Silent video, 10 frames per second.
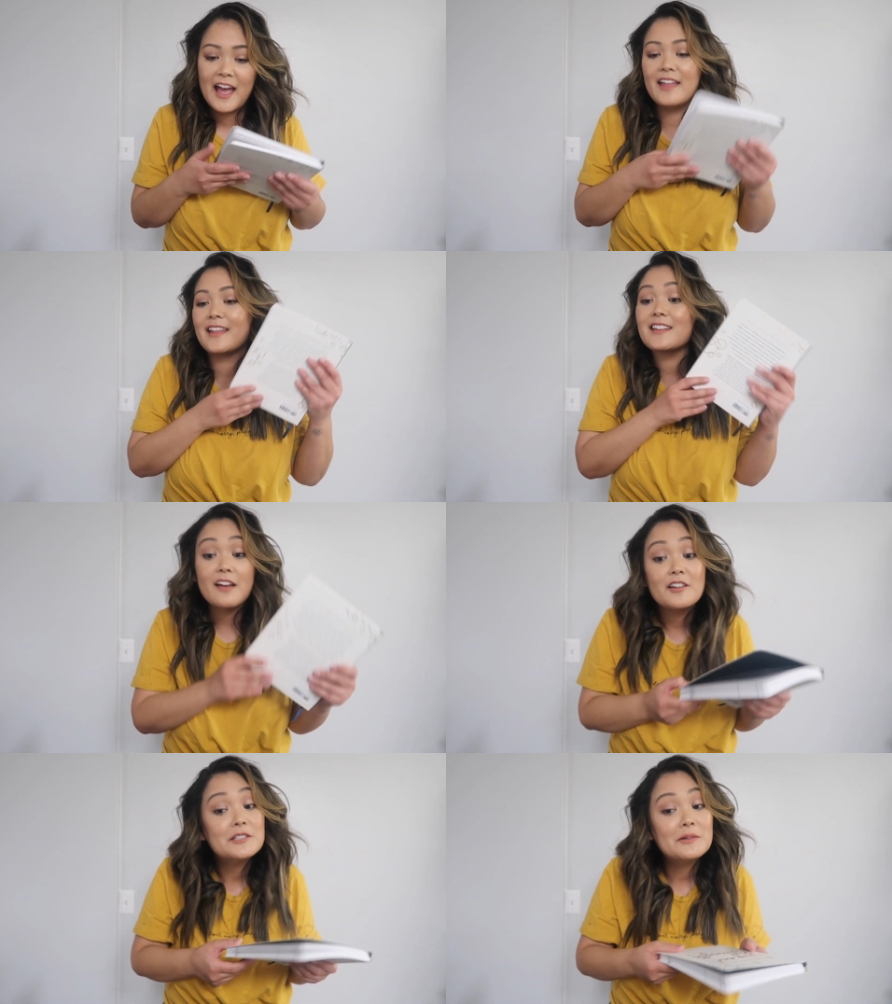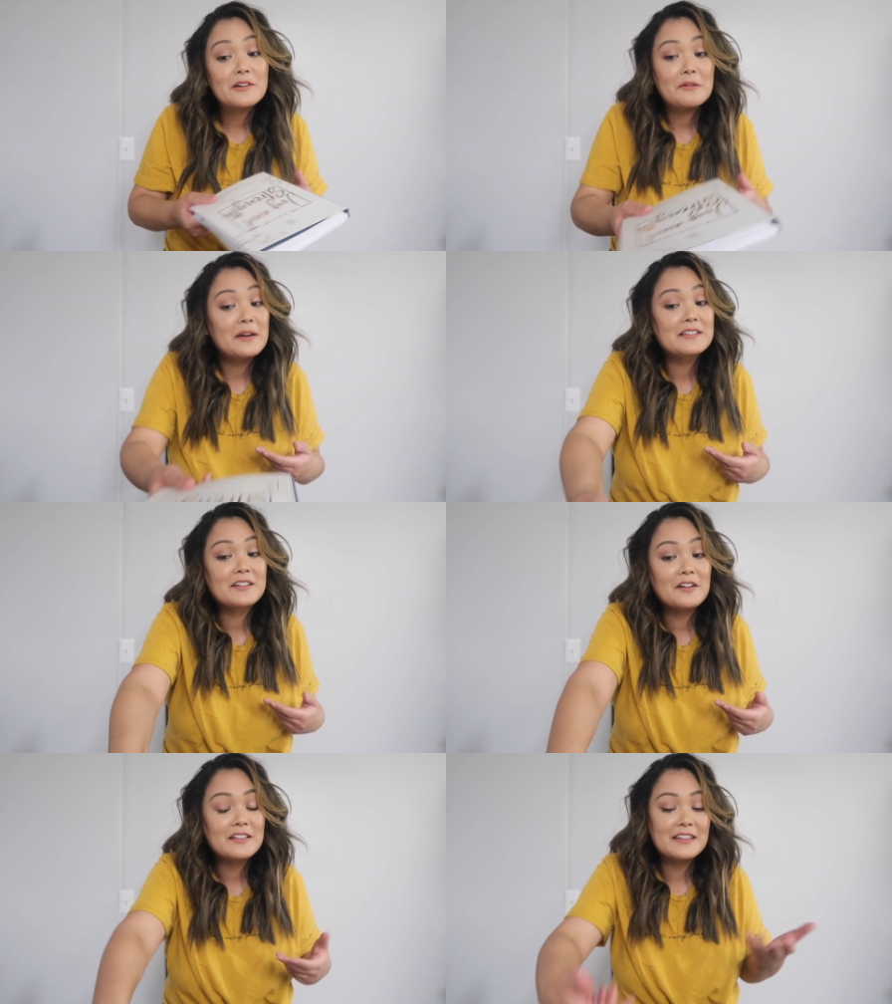And that's also a great way to
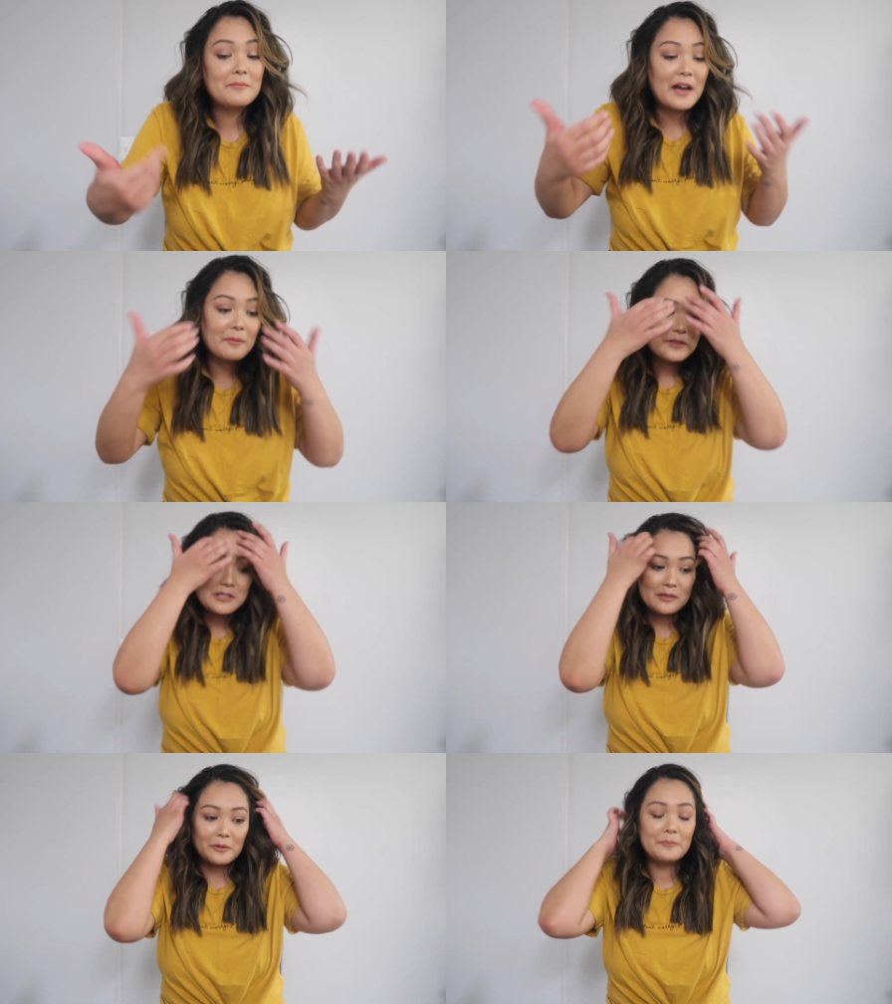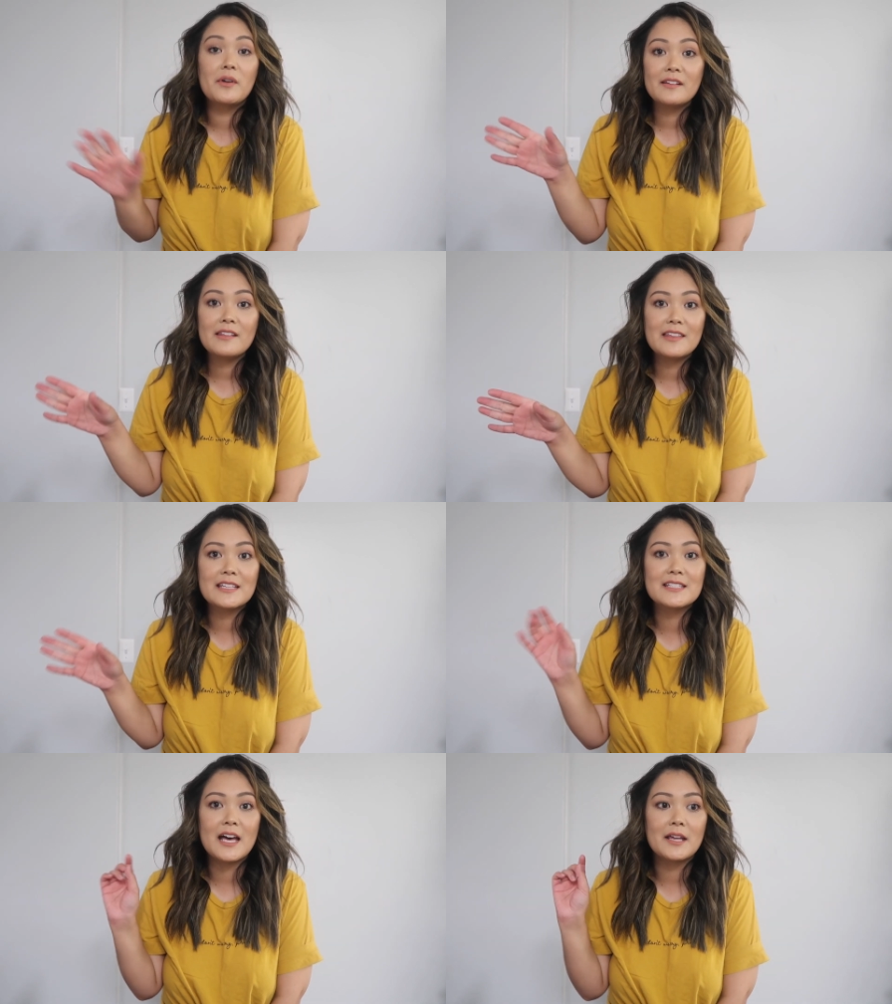start in the Bible too. One of the
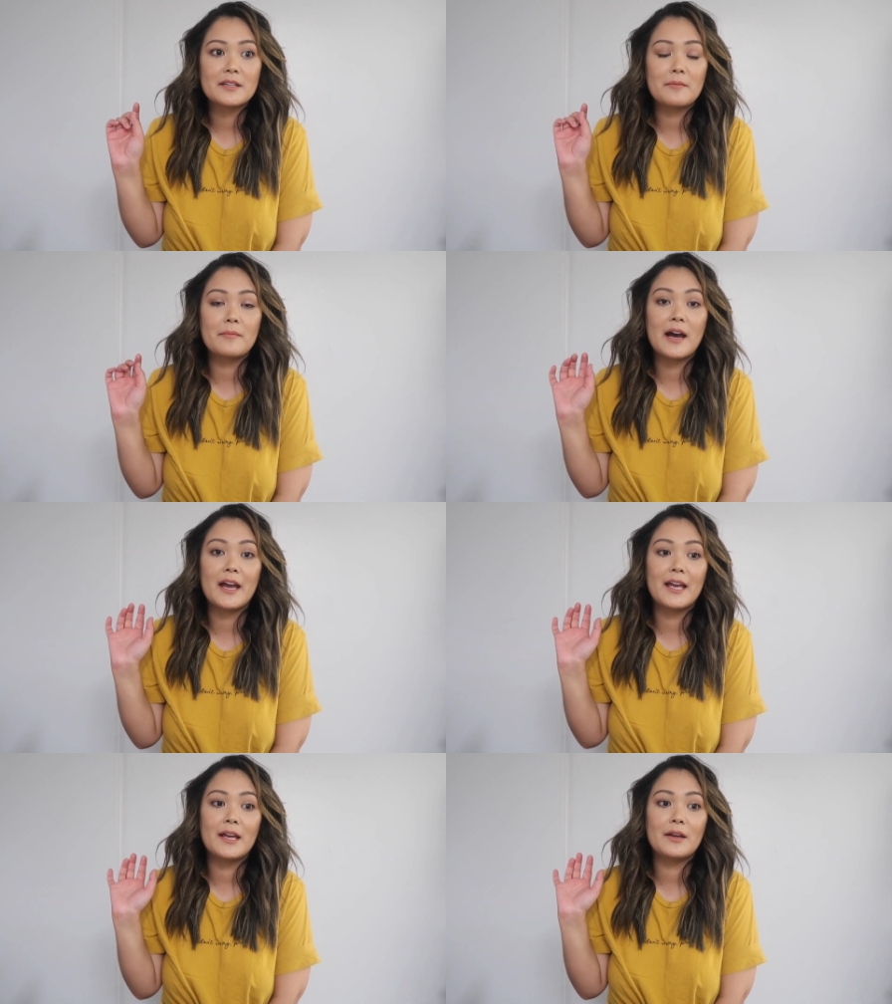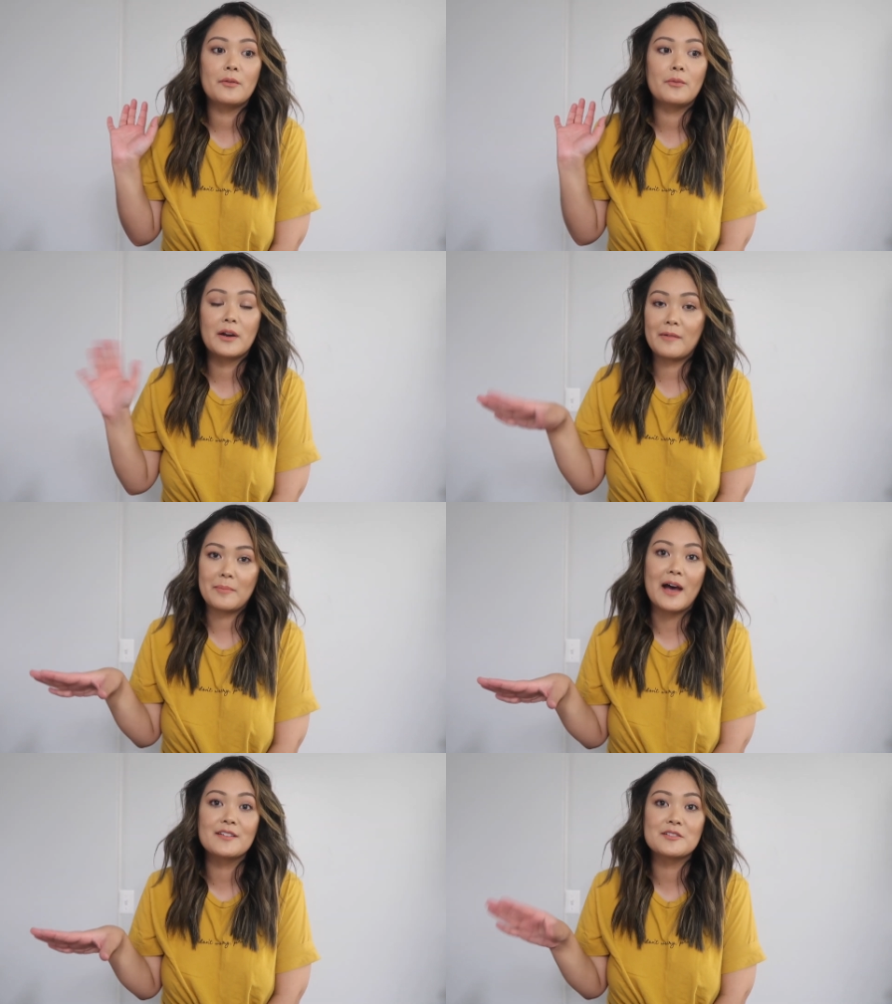things that my one of my
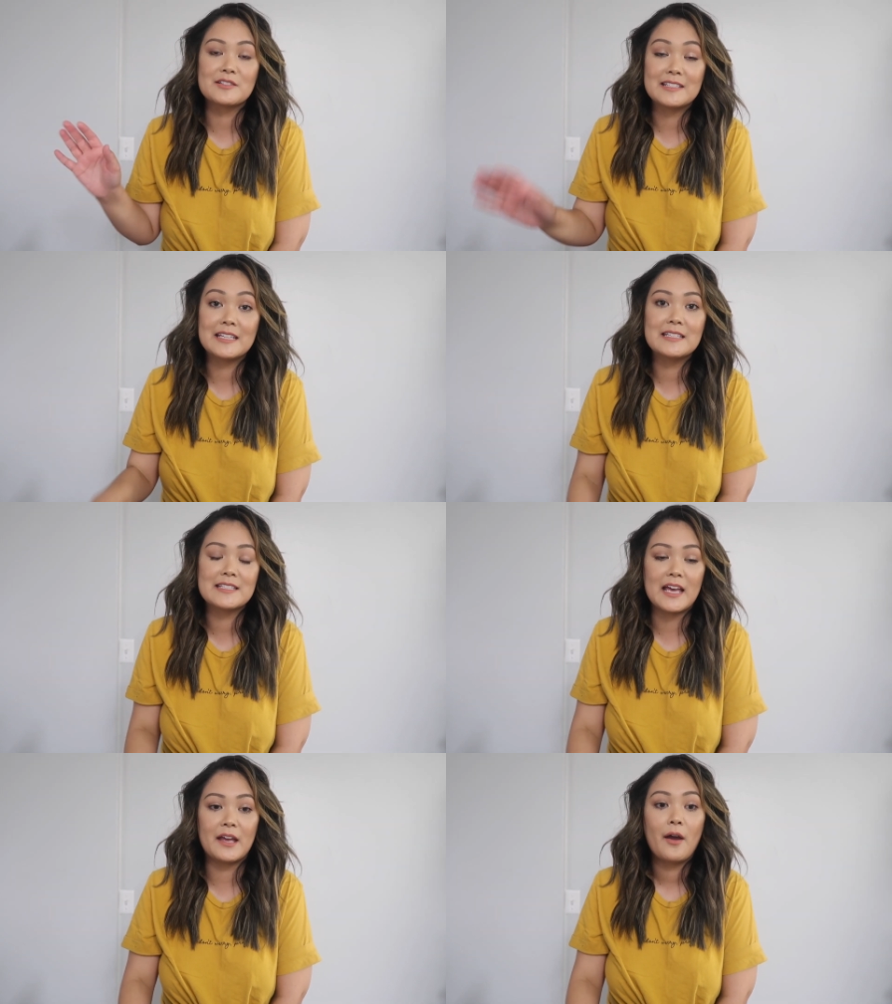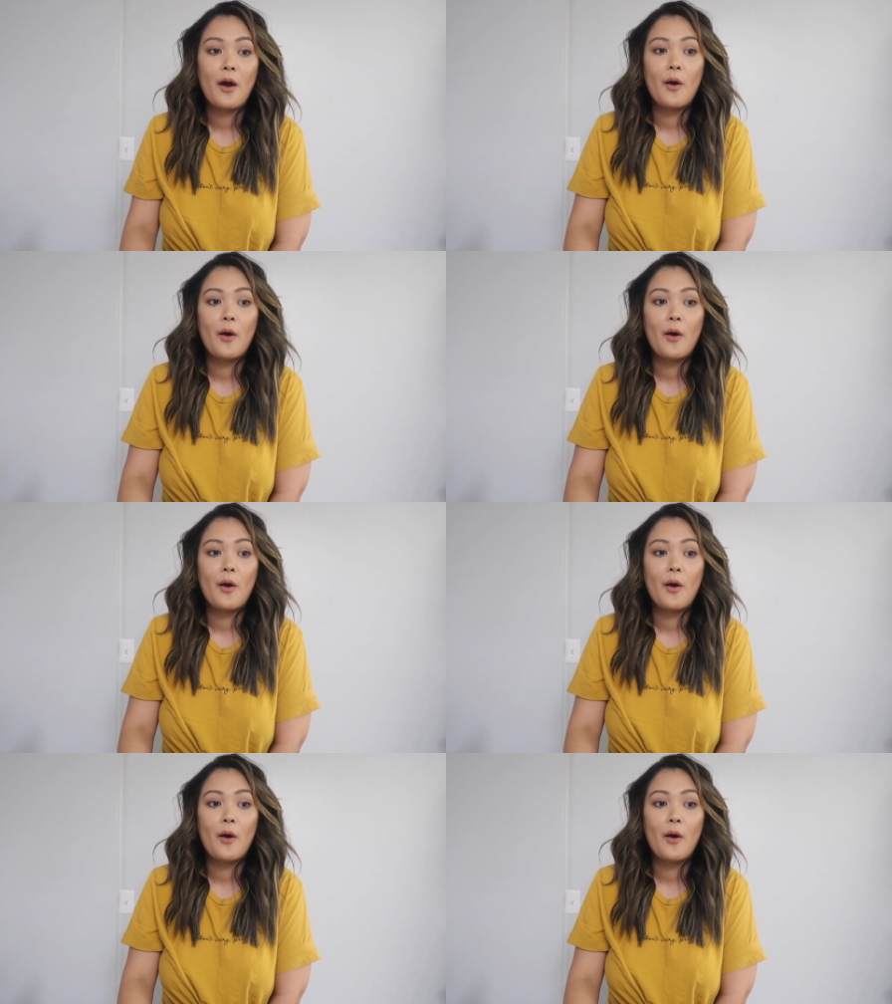pastors did say